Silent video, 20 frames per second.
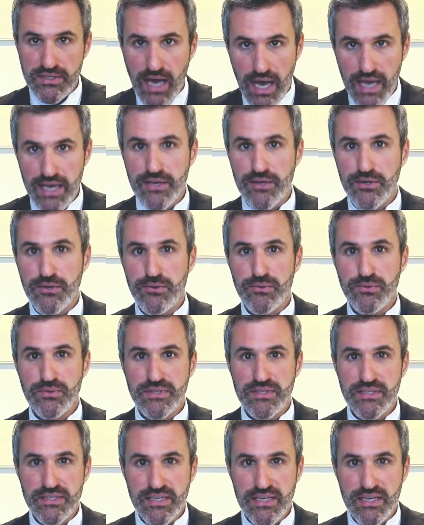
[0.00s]
to
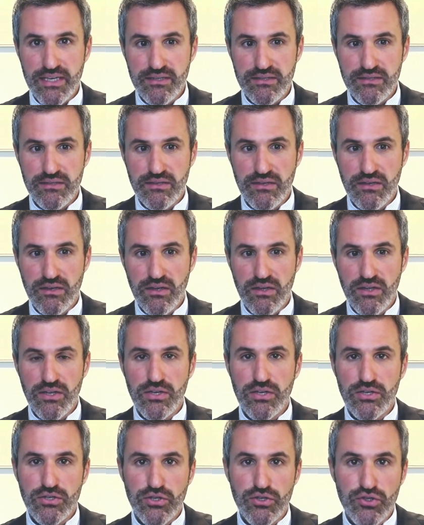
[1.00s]
diagnose disease,
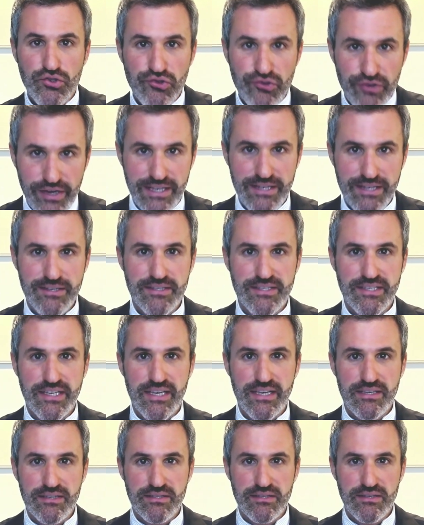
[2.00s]
to
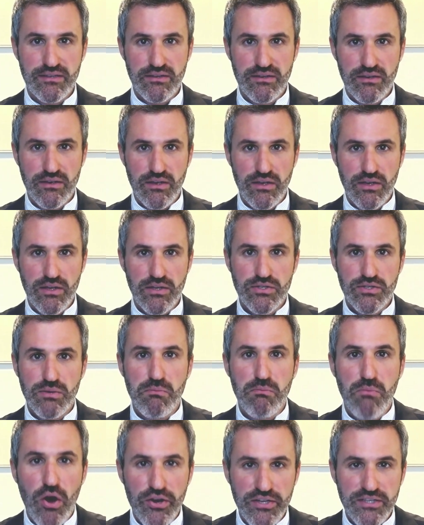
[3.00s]
treat disease,
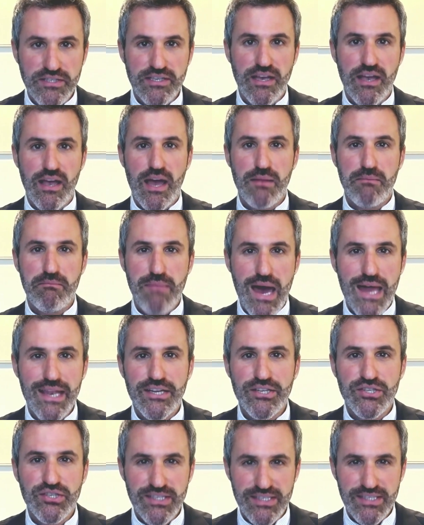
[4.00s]
to monitor
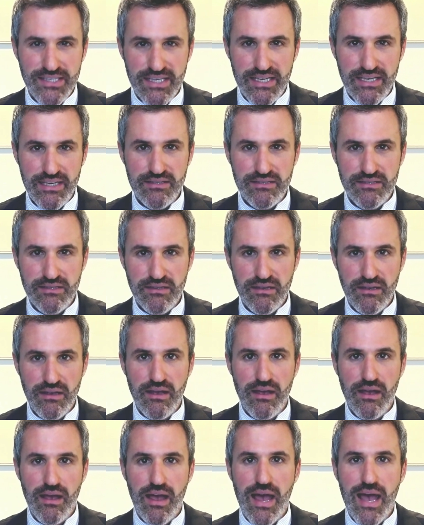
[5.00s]
and manage
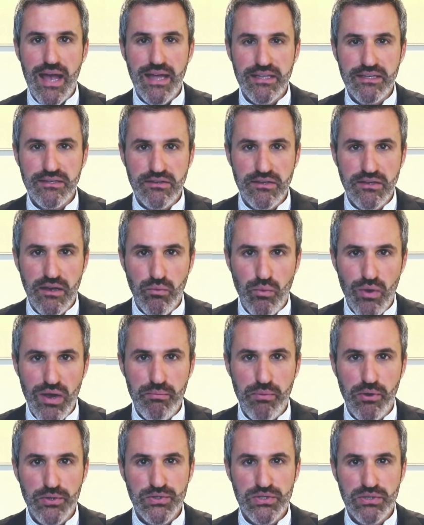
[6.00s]
disease, and,
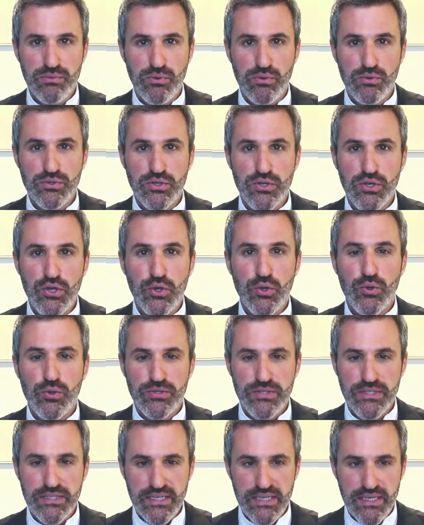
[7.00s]
where possible, to
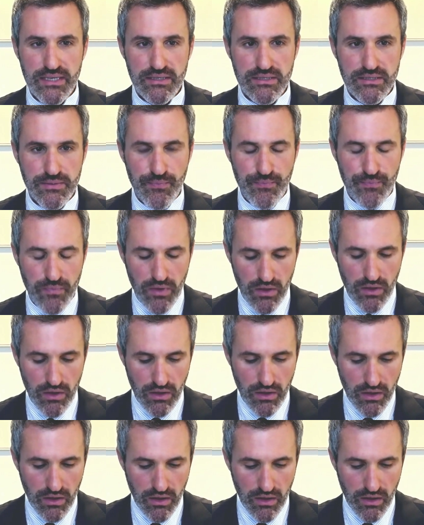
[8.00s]
cure disease.
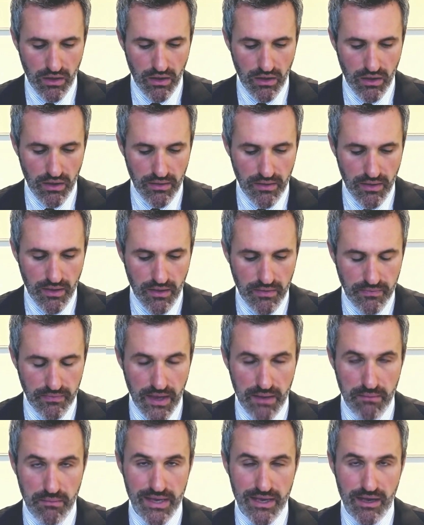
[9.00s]

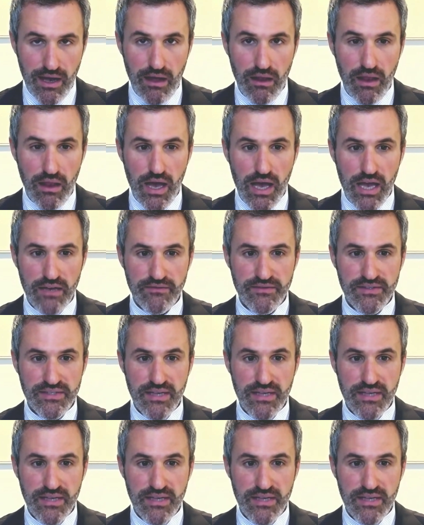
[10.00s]
They make our